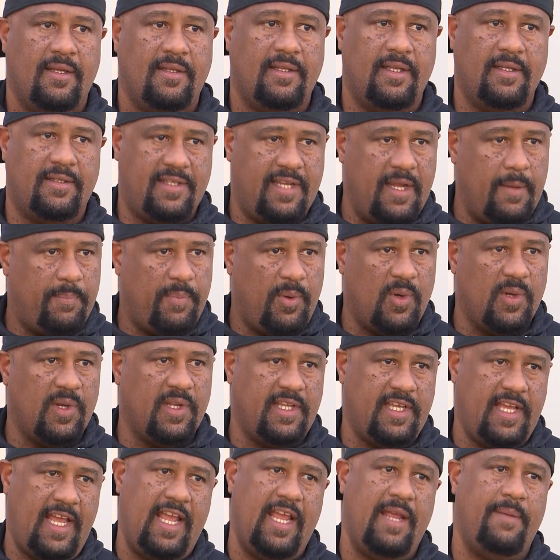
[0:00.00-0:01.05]
the tempo of the
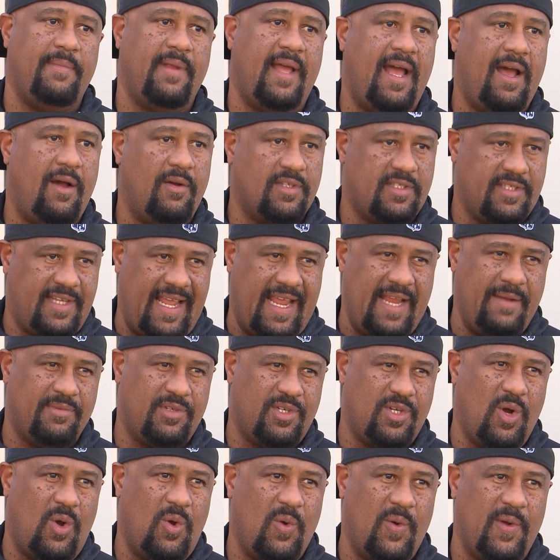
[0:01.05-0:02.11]
game, how its game's
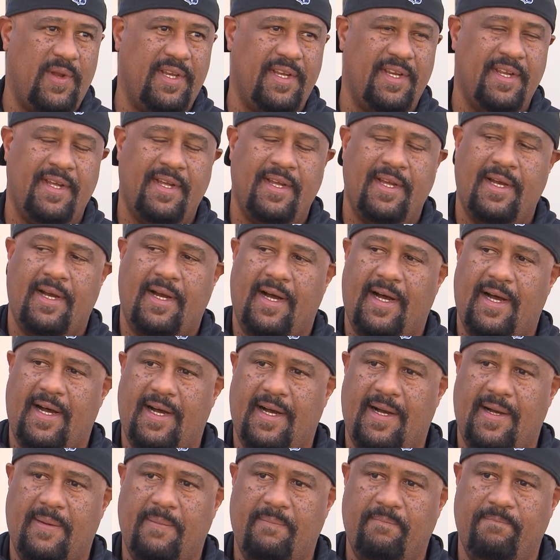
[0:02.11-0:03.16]
going.
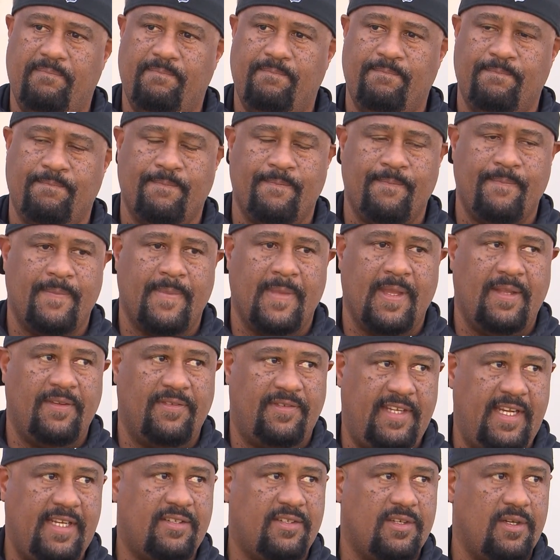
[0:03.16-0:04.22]
Um,
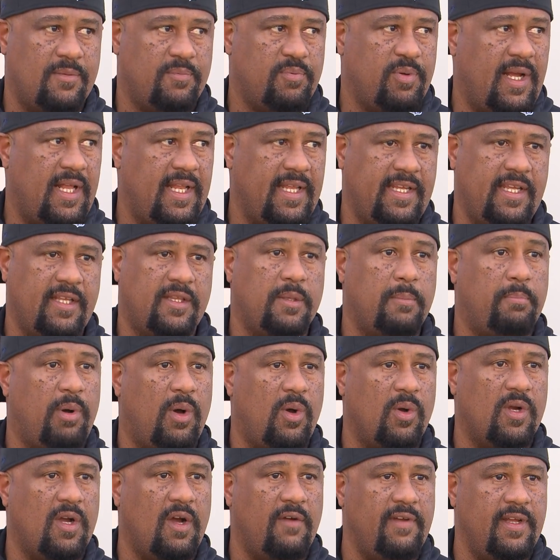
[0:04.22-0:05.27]
Zeke's going to probably get the
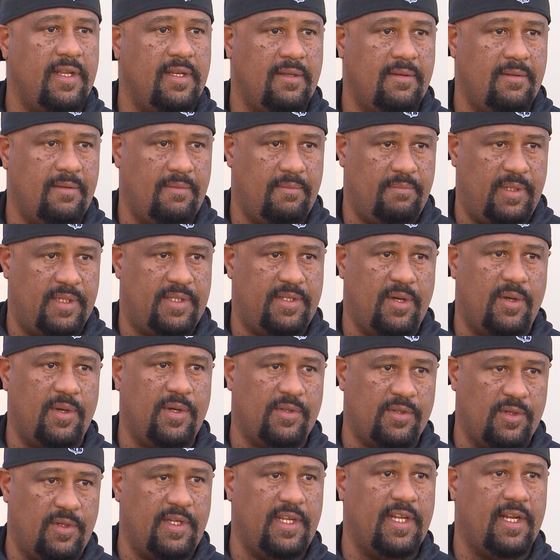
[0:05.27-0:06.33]
bulk of it, but
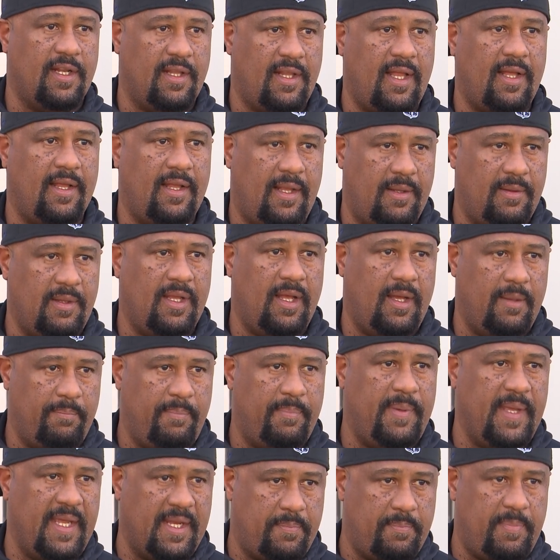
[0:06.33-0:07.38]
Tony's going to get a, a, a
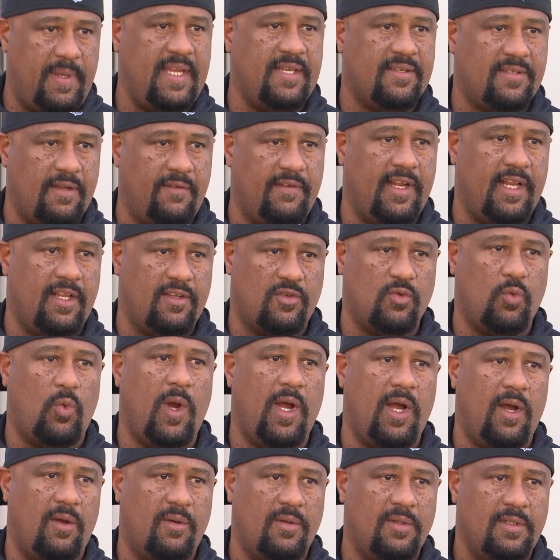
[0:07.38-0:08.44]
big piece of it as
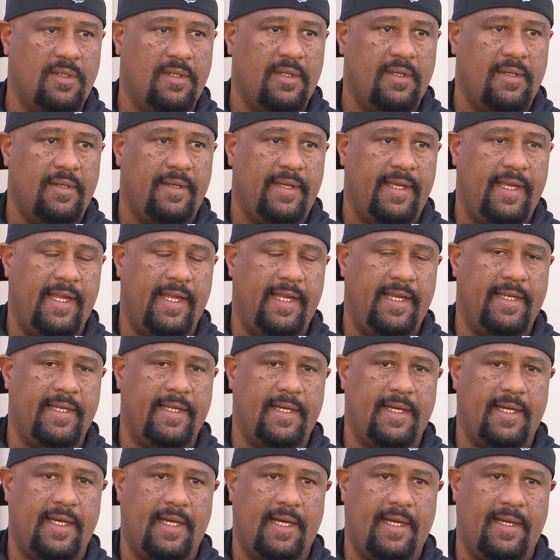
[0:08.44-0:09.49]
well. And
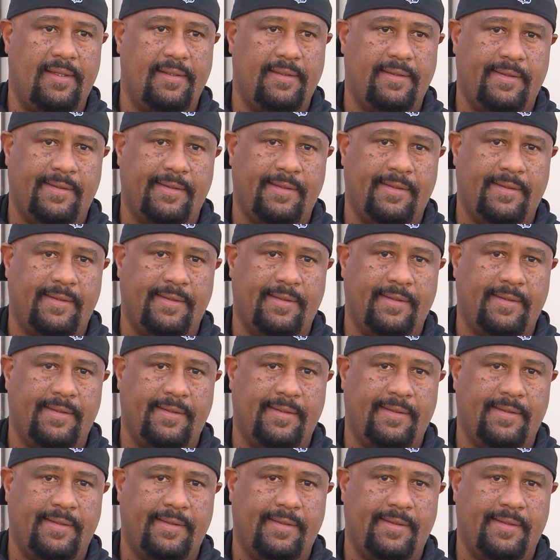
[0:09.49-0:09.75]
uh,